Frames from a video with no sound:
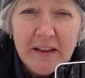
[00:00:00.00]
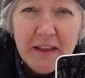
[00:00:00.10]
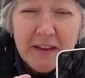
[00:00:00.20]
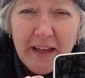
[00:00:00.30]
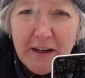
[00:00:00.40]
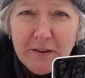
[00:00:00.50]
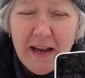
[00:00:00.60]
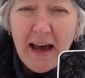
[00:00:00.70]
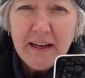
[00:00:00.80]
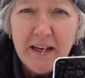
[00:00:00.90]
The little
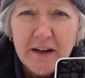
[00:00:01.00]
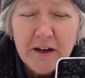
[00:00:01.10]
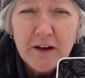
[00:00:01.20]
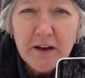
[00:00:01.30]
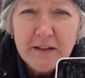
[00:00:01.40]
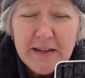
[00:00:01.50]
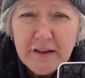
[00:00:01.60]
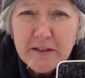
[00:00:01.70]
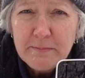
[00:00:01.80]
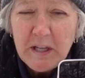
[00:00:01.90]
dot here
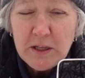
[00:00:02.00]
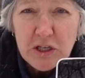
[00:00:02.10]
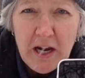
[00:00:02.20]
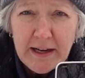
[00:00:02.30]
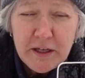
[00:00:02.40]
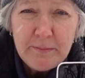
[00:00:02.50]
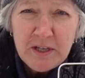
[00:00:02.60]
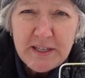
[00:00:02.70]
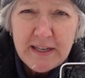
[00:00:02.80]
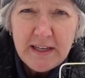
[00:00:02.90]
tells me that
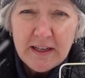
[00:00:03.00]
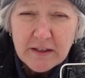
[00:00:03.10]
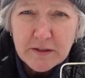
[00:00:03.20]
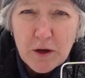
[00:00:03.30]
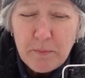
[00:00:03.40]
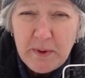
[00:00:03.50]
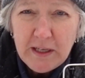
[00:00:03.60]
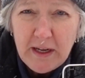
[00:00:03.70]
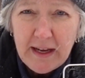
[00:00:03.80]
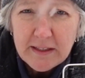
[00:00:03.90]
ChatGPT is
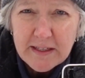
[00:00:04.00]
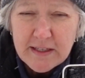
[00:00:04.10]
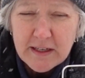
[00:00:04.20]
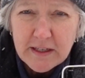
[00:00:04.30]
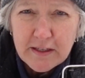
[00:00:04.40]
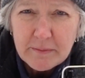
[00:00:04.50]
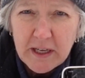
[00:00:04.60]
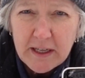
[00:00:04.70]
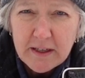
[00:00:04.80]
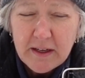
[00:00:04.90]
open and listening to
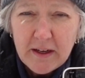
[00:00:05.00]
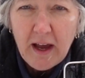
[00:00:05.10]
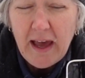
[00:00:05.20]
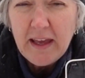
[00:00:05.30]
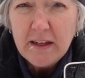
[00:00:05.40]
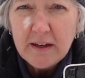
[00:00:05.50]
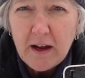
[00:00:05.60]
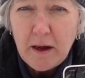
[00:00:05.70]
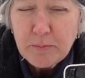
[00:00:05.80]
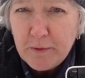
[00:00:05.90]
me, and
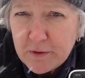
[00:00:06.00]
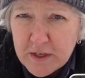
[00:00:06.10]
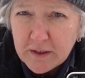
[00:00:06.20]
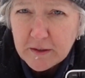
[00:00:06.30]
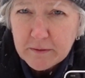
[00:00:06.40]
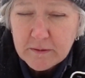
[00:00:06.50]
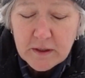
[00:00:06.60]
I'll prove it to you.